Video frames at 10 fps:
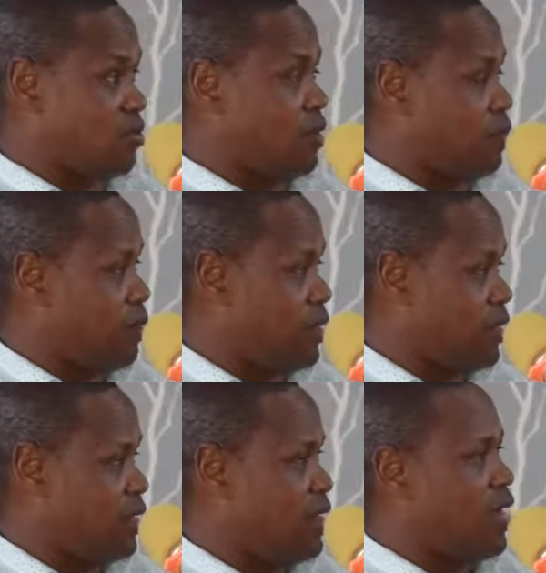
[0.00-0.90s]
the public.
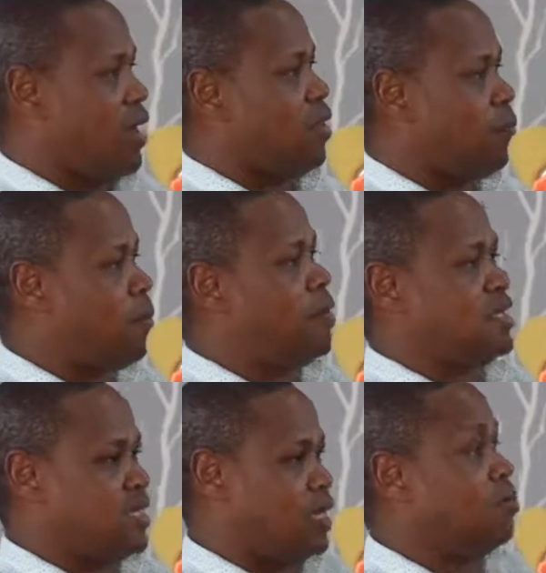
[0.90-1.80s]
And the public
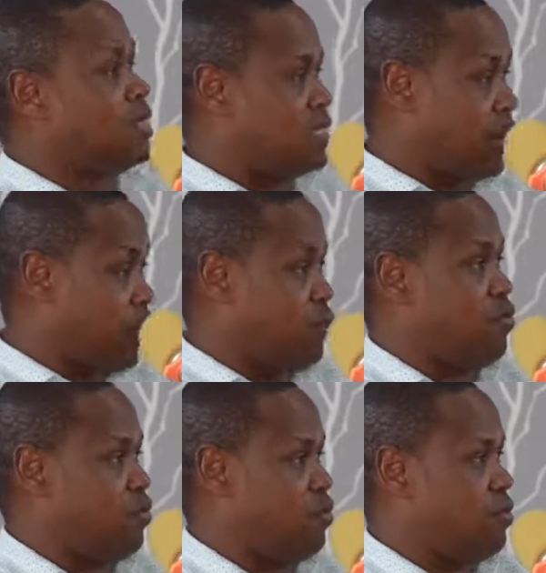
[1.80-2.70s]
celebrates a thief
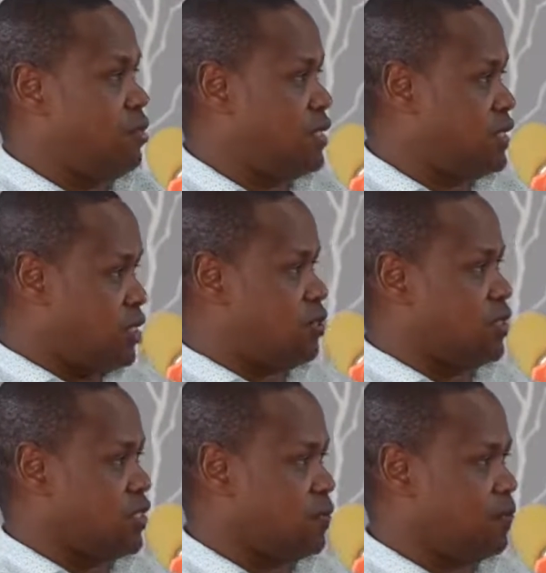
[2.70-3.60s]
these
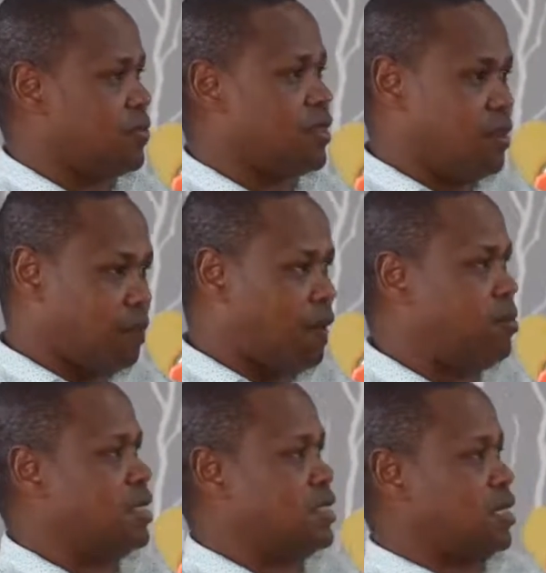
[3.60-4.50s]
seasons. The
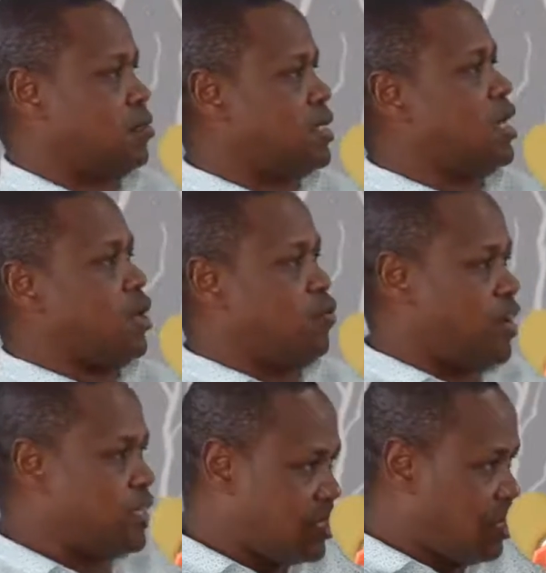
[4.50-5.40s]
public celebrates. If I
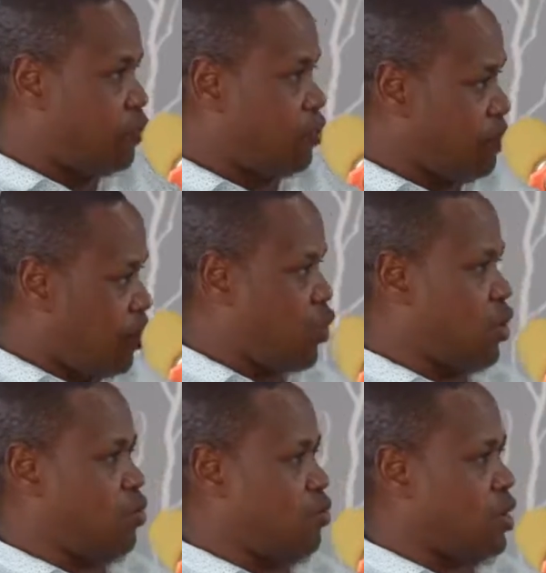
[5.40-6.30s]
steal from the three
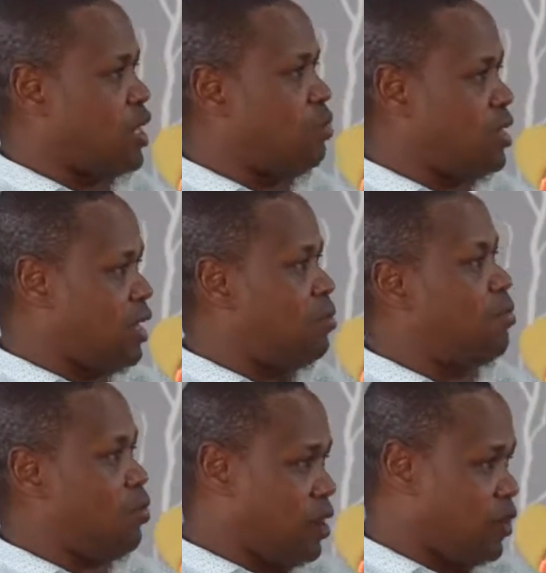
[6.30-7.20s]
of you and I become
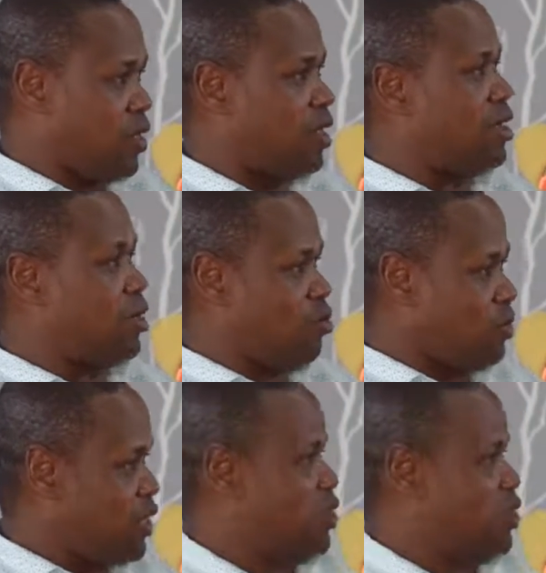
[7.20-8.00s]
wealthy, you begin